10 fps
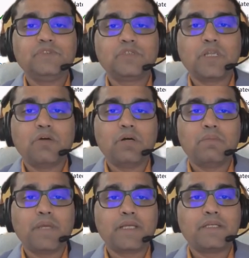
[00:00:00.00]
So now
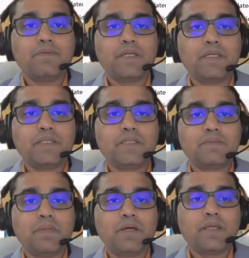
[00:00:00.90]
I'm activating
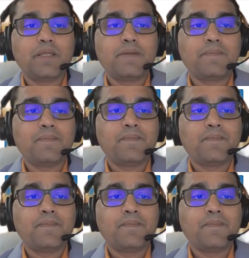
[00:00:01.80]
this plugin.